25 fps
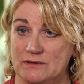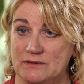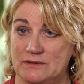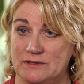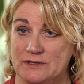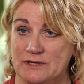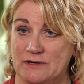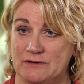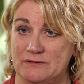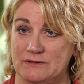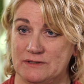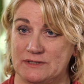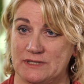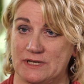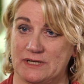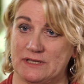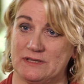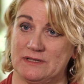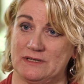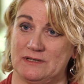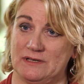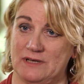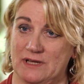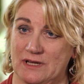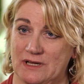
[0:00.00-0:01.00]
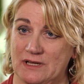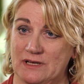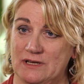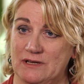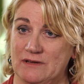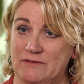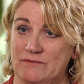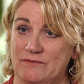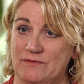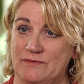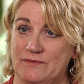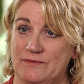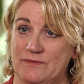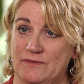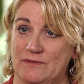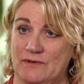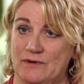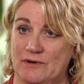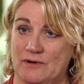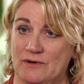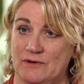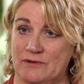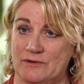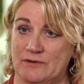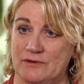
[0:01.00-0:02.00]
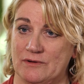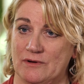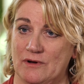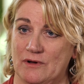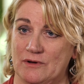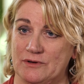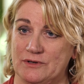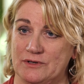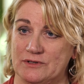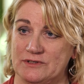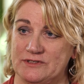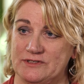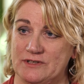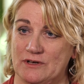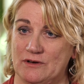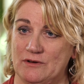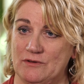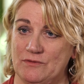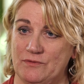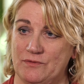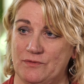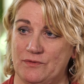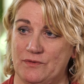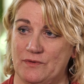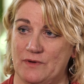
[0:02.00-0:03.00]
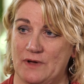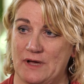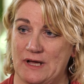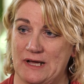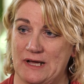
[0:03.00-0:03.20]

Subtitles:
Don't take the negative on yourself.